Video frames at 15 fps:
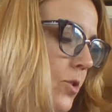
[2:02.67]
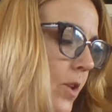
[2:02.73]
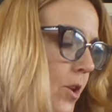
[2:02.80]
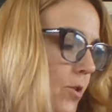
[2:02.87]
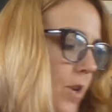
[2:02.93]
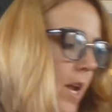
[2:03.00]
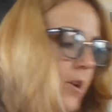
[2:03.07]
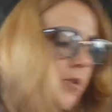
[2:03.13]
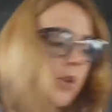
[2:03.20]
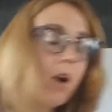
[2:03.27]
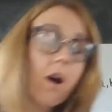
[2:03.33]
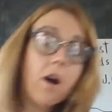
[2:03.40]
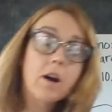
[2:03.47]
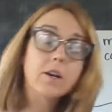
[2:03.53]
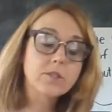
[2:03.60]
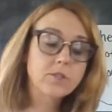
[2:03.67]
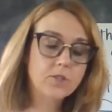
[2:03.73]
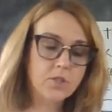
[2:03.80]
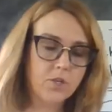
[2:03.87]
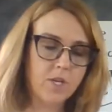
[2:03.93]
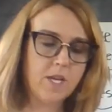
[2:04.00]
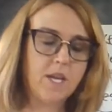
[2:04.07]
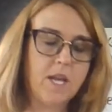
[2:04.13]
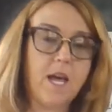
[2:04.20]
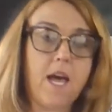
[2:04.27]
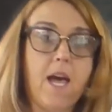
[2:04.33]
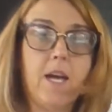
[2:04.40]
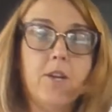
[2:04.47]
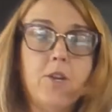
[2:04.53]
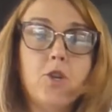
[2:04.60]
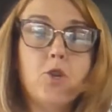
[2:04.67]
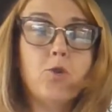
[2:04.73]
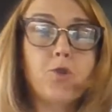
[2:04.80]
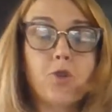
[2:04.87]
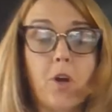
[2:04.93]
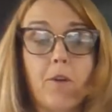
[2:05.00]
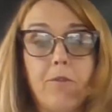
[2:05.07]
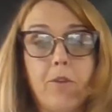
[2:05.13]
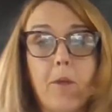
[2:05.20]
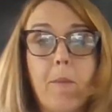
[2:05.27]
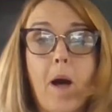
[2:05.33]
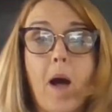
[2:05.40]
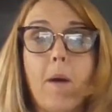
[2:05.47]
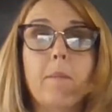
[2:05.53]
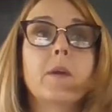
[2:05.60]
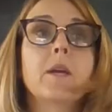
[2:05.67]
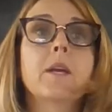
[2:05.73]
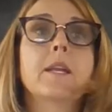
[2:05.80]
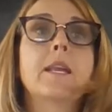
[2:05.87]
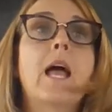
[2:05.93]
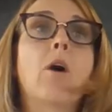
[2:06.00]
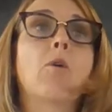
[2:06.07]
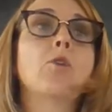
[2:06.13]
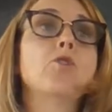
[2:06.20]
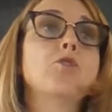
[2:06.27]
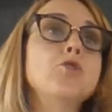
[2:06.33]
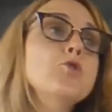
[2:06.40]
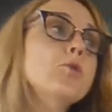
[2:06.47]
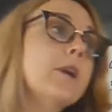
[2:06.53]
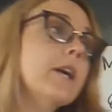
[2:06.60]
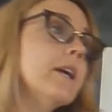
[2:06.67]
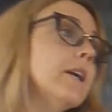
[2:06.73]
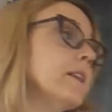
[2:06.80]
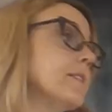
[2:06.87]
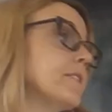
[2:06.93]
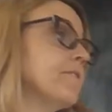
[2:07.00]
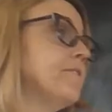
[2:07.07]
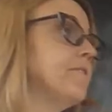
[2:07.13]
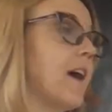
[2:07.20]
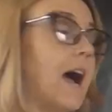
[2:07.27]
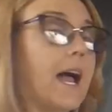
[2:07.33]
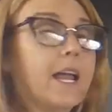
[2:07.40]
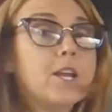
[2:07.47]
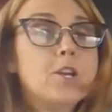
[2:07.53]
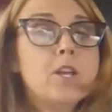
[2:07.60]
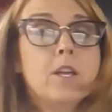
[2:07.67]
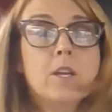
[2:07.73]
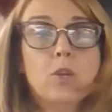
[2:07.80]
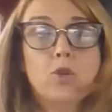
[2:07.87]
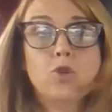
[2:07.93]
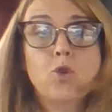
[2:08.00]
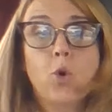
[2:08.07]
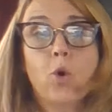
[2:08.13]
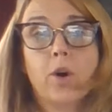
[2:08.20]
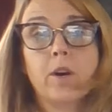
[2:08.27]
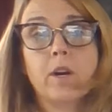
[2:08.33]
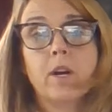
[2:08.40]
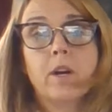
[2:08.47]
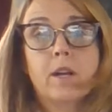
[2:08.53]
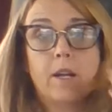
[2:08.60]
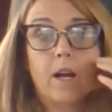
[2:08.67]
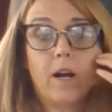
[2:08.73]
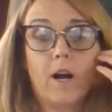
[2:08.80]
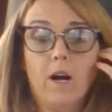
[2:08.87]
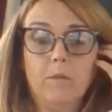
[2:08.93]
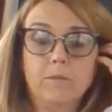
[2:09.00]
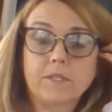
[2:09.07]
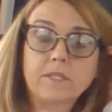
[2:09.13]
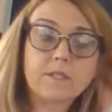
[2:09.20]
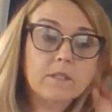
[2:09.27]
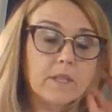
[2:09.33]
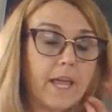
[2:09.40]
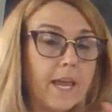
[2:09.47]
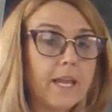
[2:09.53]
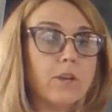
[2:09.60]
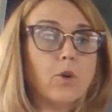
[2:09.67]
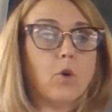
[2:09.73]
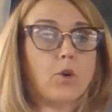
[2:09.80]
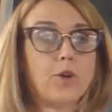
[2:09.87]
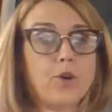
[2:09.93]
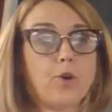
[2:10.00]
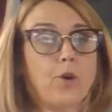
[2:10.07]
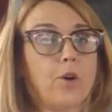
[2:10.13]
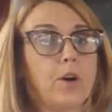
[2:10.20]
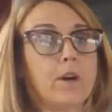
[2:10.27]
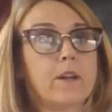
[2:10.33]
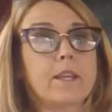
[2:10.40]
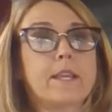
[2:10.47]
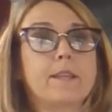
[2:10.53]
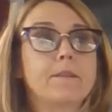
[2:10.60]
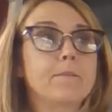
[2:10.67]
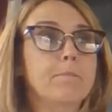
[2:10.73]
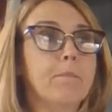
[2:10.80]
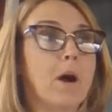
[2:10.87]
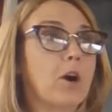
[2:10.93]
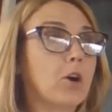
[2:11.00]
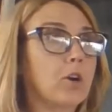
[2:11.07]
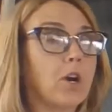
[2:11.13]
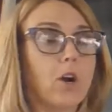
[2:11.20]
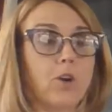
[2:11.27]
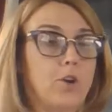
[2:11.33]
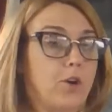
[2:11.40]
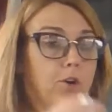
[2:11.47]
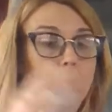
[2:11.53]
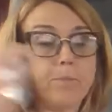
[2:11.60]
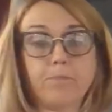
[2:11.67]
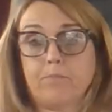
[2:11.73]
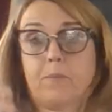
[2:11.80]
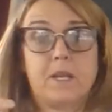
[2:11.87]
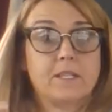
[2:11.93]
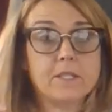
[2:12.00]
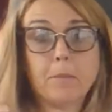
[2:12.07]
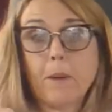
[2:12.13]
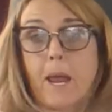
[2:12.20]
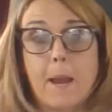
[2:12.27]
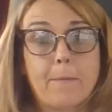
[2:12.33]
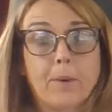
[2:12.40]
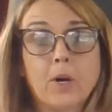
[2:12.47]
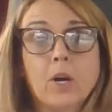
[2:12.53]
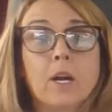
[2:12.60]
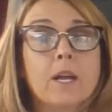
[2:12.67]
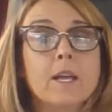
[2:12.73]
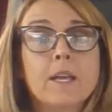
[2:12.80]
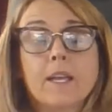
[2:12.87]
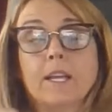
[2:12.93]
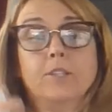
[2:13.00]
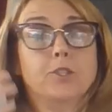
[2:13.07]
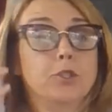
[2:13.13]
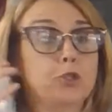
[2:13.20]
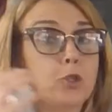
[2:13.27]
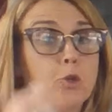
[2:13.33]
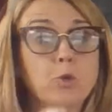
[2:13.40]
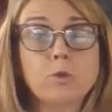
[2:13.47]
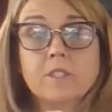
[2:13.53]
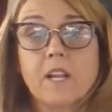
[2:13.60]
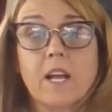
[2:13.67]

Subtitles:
So then you take your cards and you shuffle them up. Now, you can divide your slate or your mark or your piece of paper into 2